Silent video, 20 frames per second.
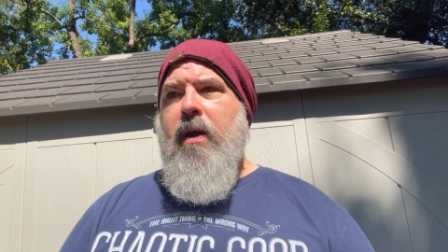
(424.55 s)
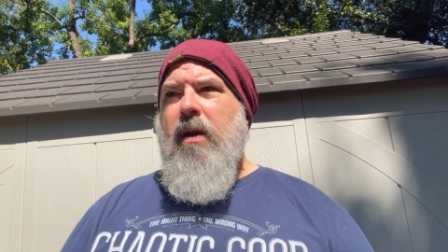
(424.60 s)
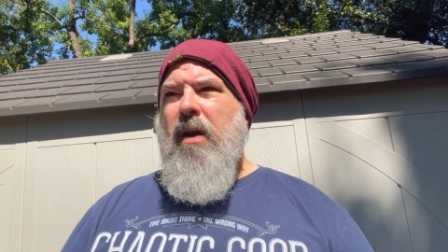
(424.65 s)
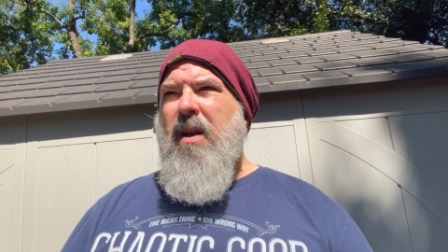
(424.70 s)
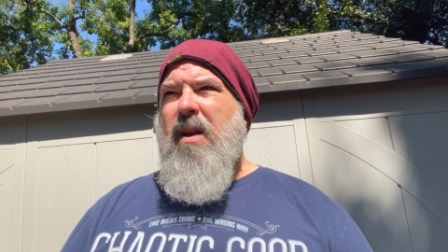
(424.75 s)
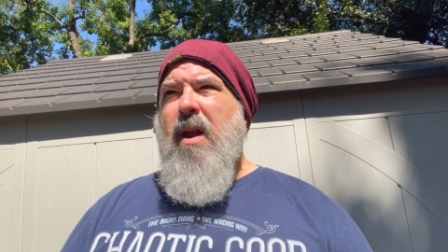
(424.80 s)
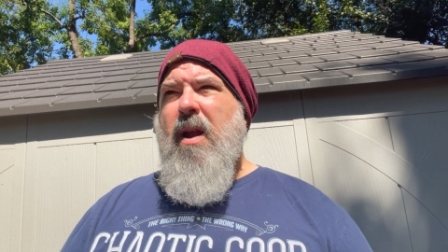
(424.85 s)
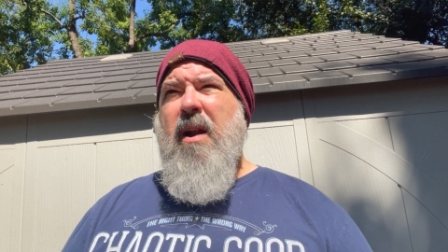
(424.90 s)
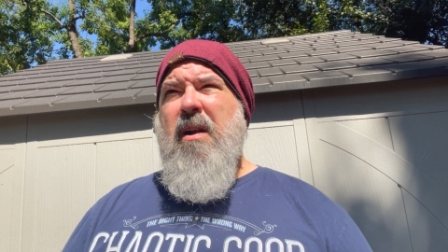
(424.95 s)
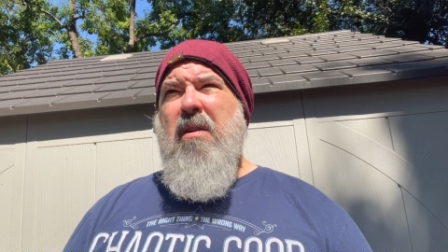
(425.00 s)

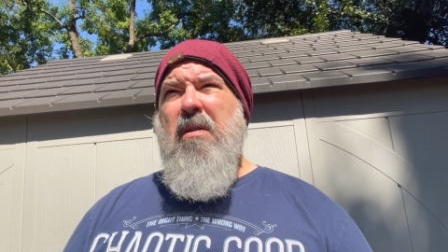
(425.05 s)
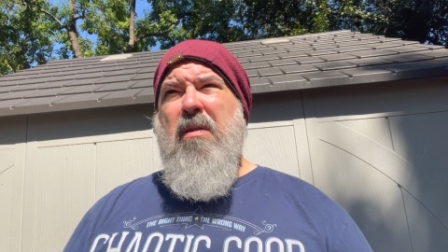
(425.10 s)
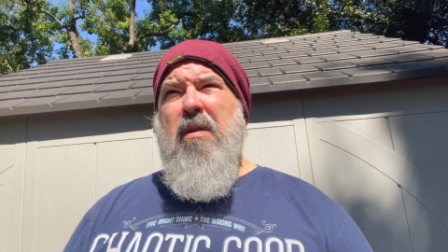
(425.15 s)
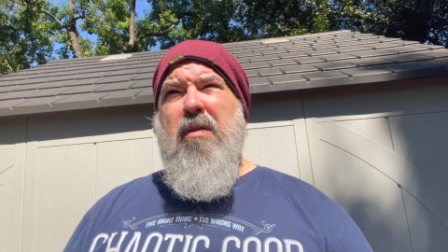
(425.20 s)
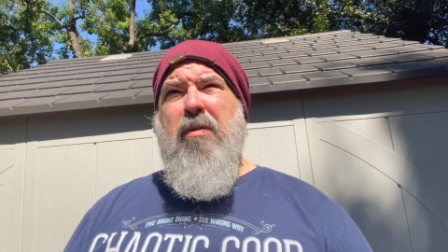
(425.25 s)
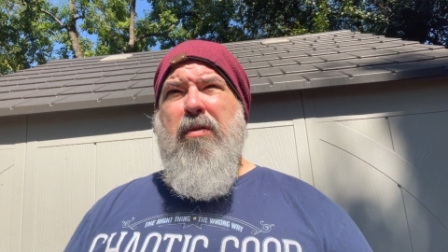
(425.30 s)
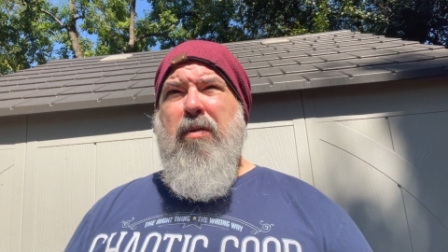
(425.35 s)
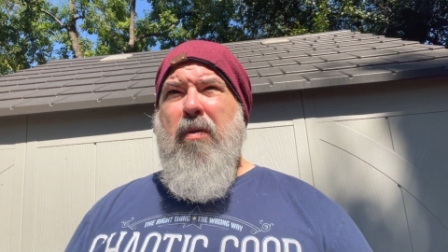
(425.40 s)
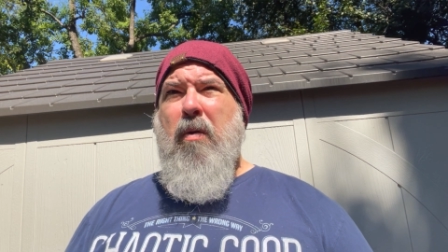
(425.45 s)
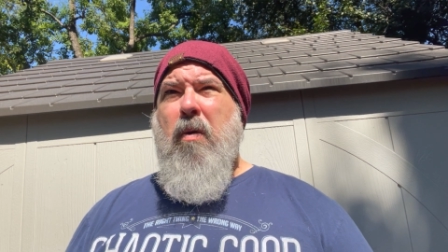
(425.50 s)
not an
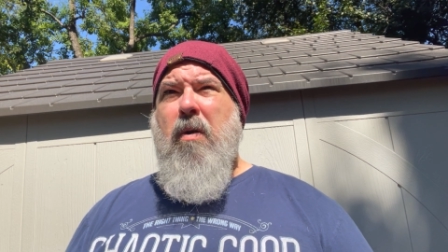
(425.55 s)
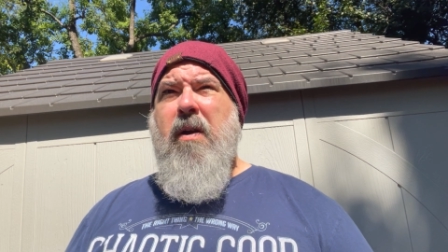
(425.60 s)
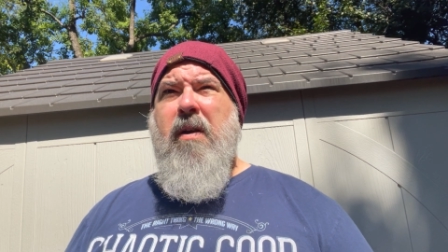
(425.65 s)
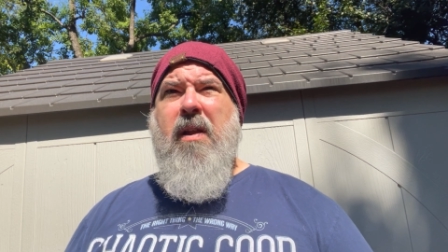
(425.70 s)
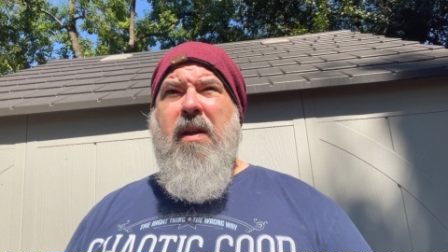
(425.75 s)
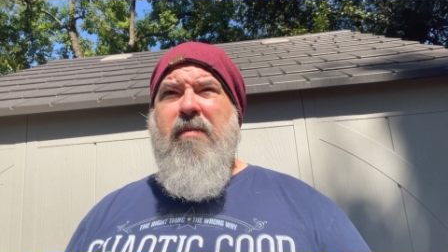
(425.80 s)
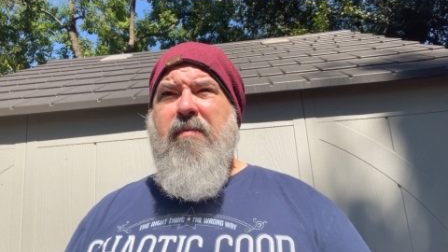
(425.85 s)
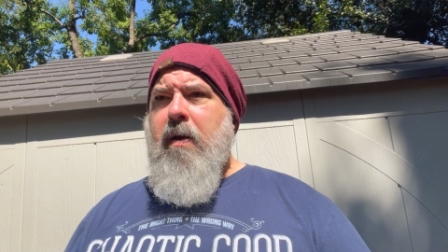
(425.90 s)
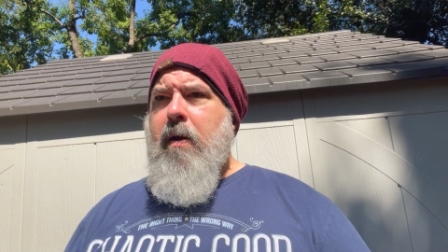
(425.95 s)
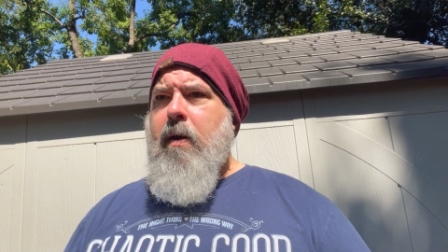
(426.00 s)
authority
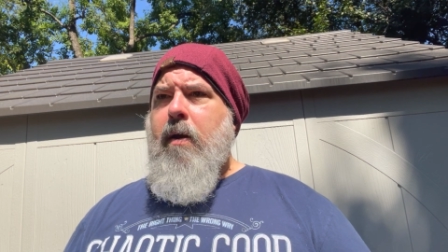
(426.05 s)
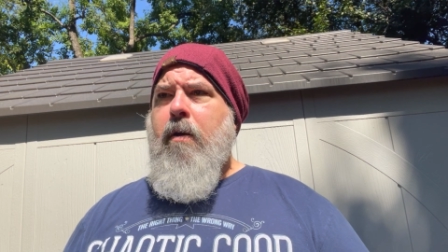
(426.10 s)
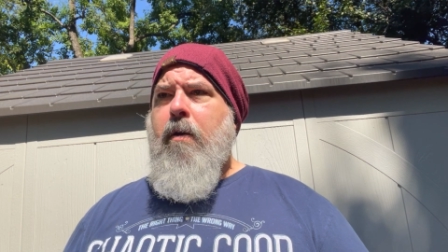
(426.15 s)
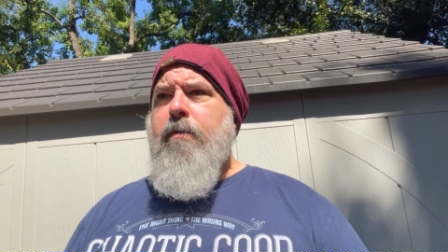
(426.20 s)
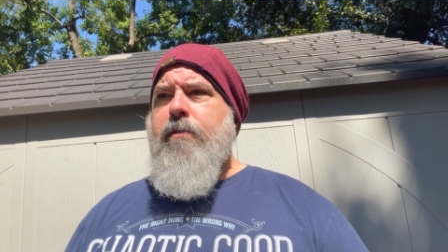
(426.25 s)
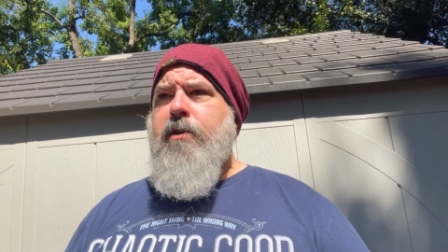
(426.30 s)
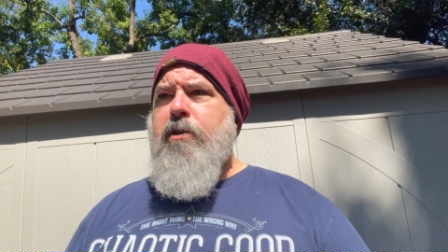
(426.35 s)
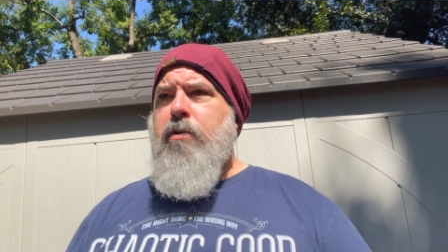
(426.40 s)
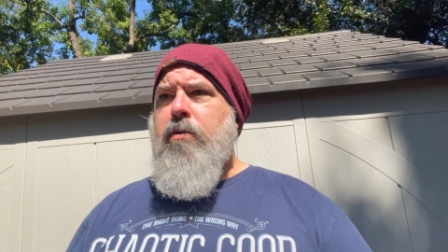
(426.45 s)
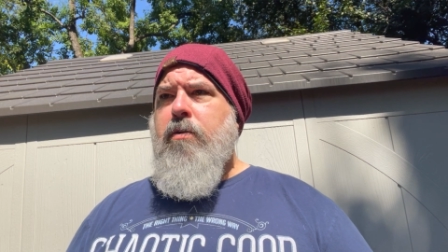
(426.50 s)
figure
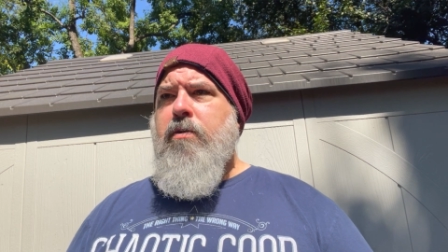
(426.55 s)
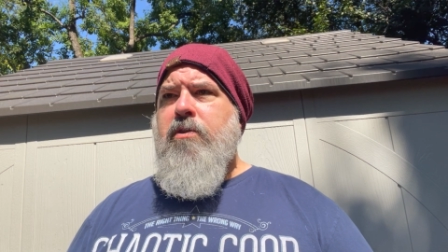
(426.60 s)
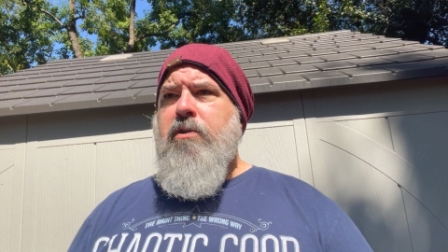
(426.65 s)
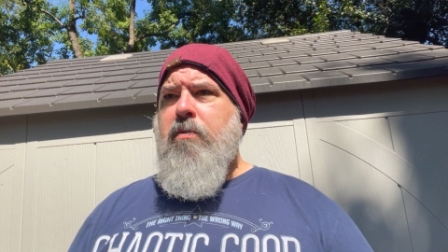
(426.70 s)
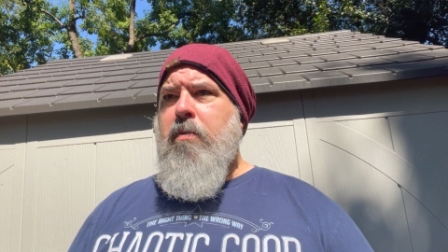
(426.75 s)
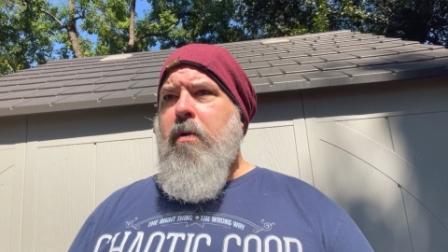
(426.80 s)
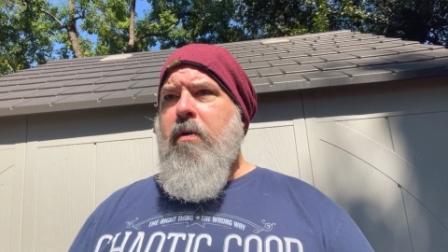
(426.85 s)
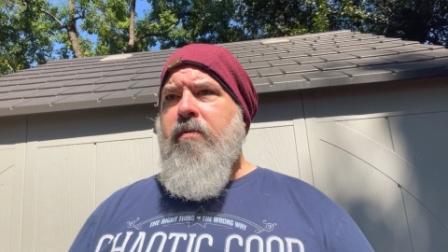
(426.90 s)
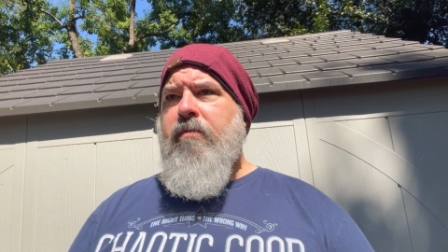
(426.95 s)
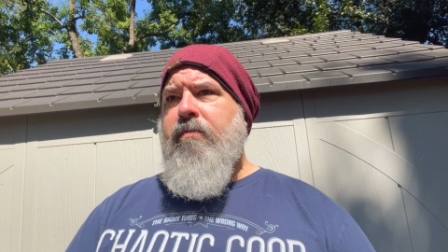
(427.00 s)
to
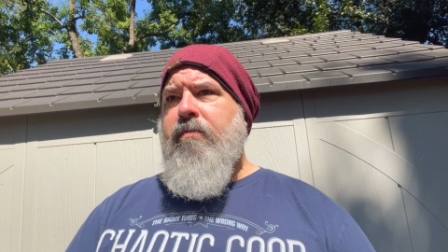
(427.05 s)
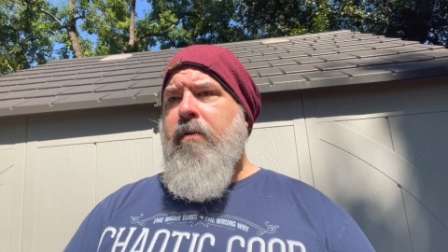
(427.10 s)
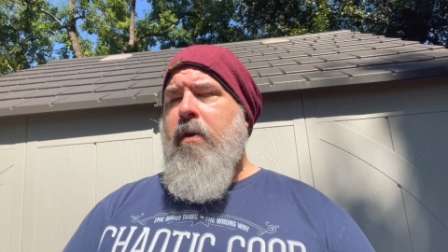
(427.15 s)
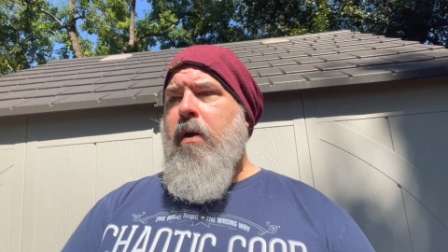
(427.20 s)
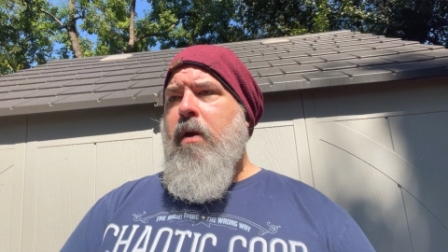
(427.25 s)
sort of,